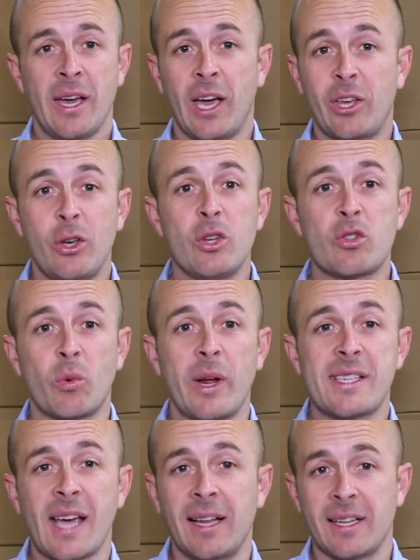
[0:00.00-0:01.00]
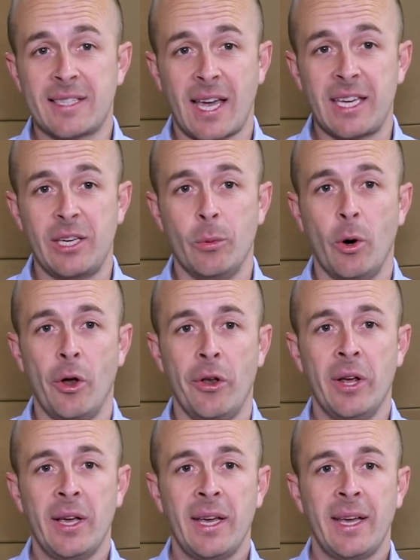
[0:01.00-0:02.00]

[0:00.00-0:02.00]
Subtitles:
a huge retailer take you on,